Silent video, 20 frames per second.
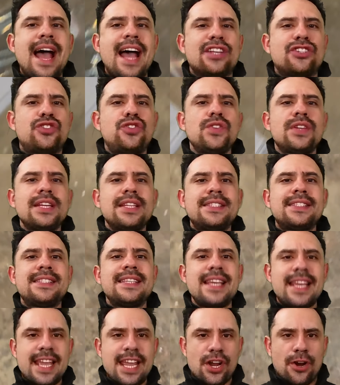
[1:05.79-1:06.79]
As you can
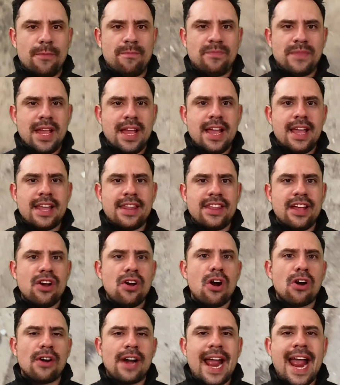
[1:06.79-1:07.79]
see here, there
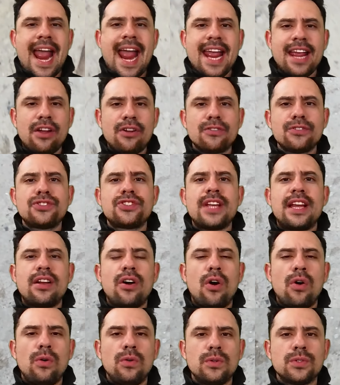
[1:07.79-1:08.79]
are anchors and
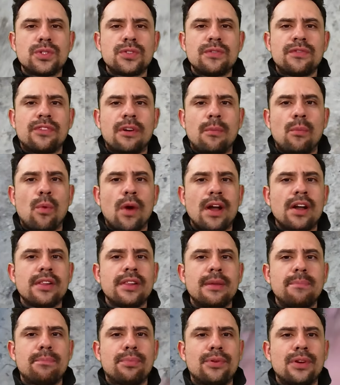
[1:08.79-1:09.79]
holes from where
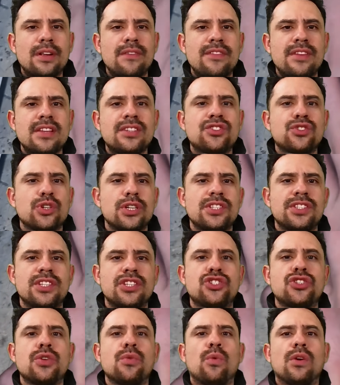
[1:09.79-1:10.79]
the previous
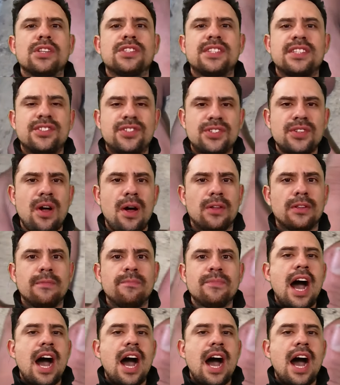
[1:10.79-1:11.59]
transition was installed.